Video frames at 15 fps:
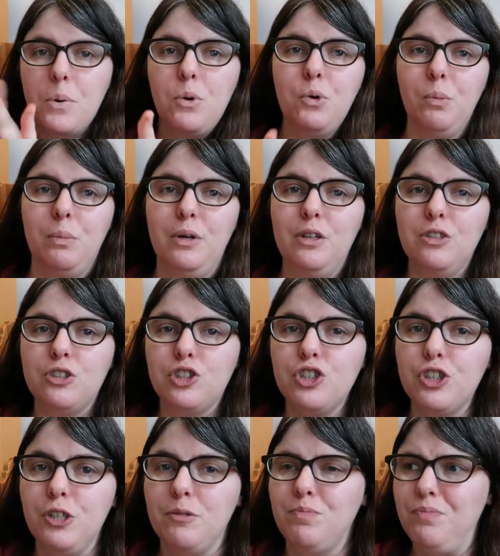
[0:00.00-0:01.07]
boom,
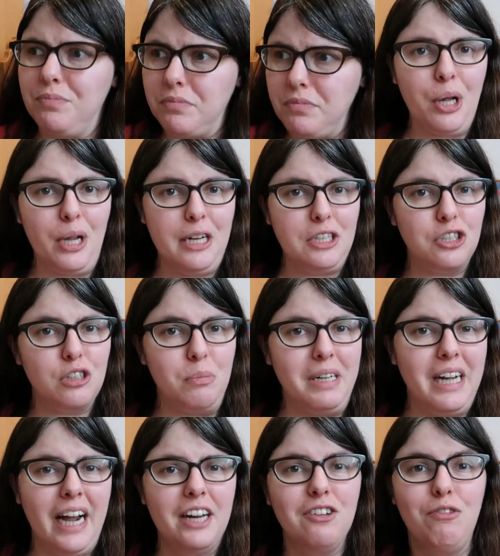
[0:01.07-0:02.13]
sugar. I should
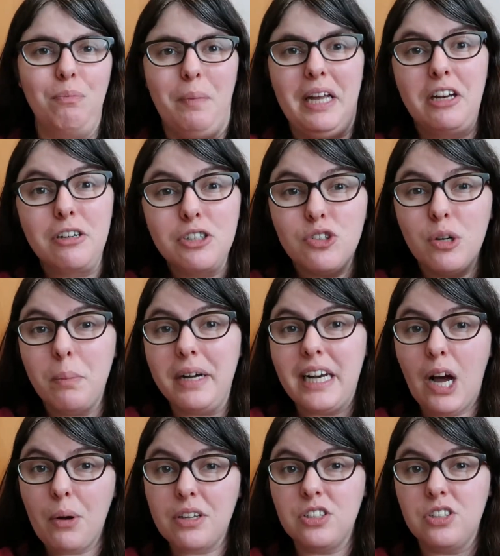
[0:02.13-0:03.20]
be kind of meaner to it by
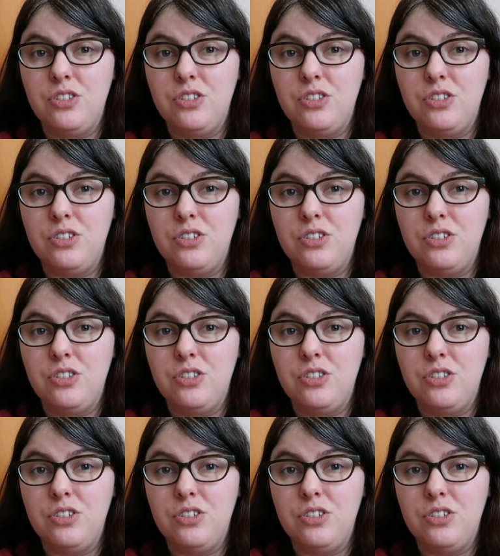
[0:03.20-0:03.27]
now